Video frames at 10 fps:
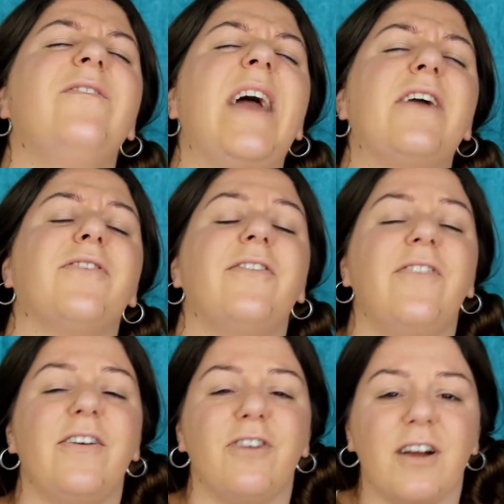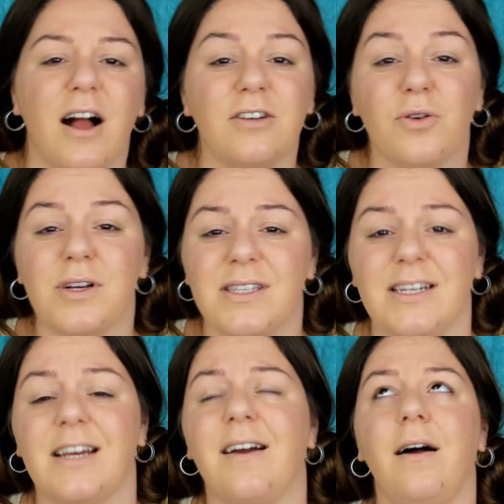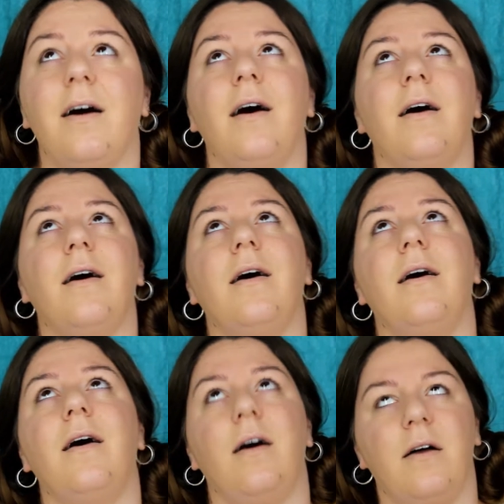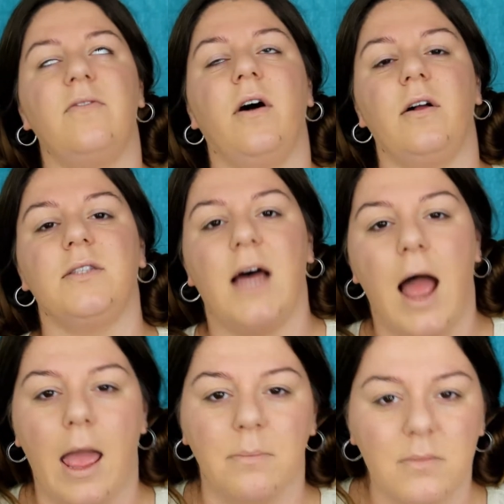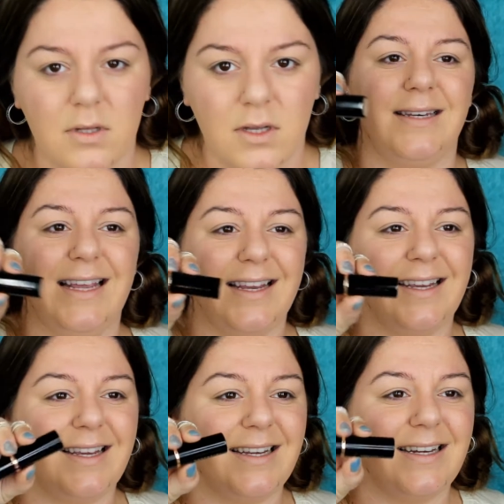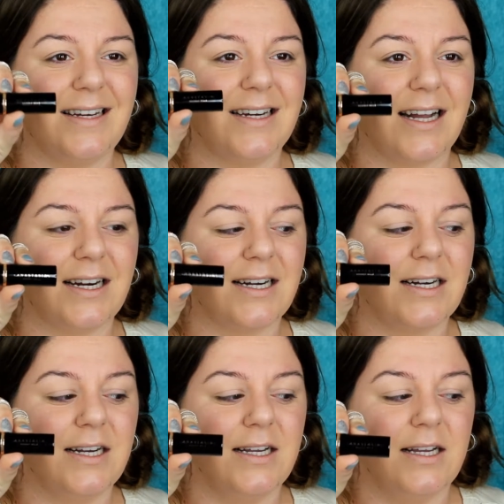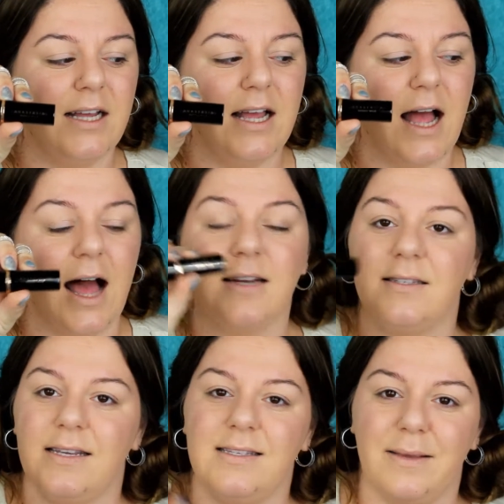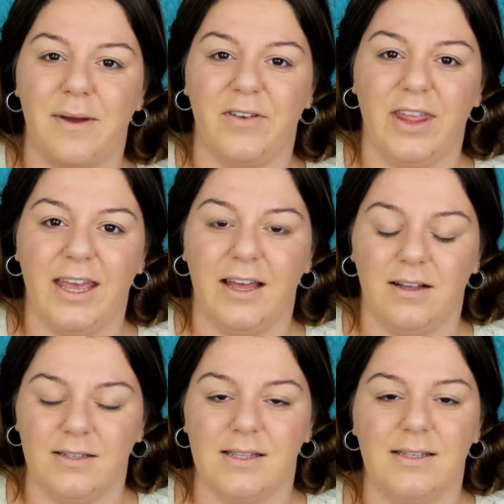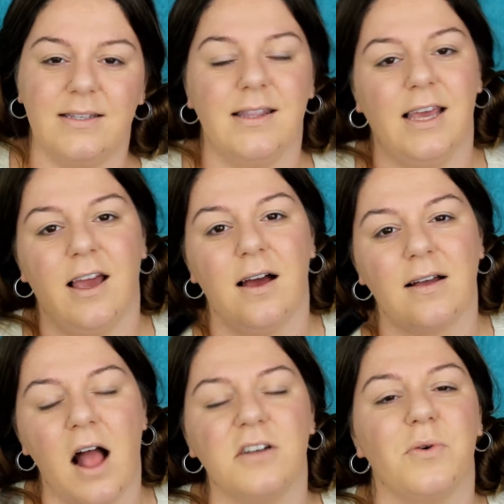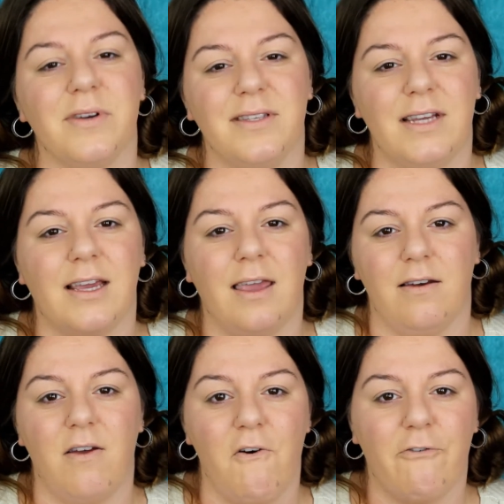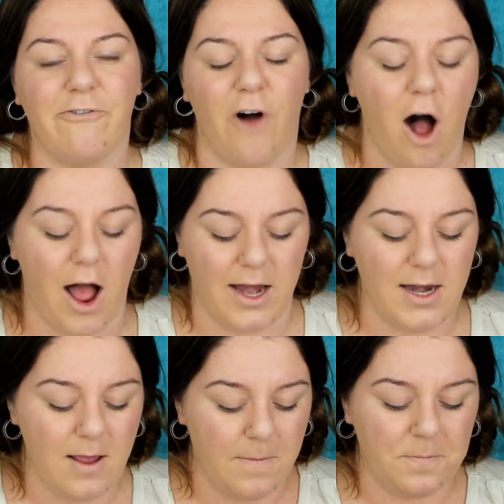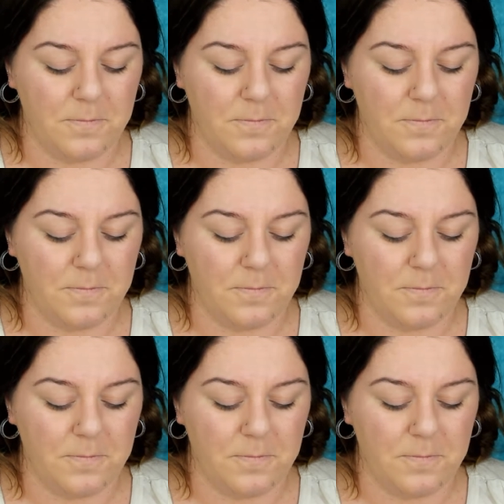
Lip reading: favorite contour stick of all time. Bing. Anastasia Beverly Hills. This is the contour stick in Fawn.